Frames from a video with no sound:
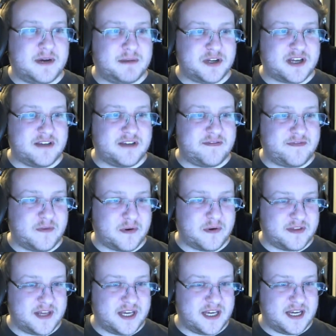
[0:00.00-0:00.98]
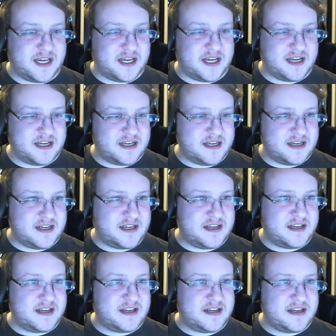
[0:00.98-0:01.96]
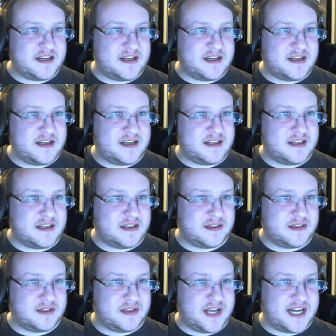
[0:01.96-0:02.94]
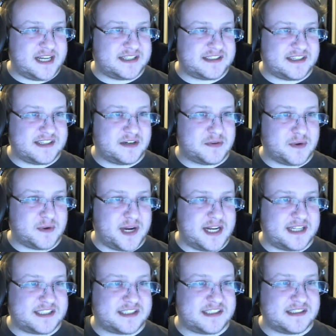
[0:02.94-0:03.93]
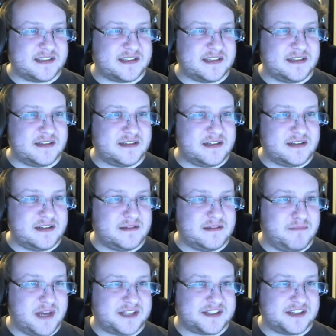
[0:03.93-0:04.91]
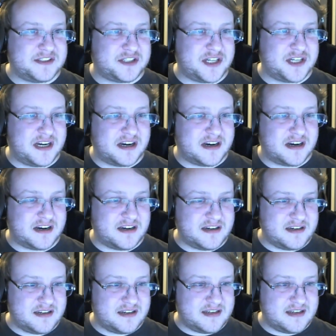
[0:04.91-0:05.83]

looking for the latest and greatest message here.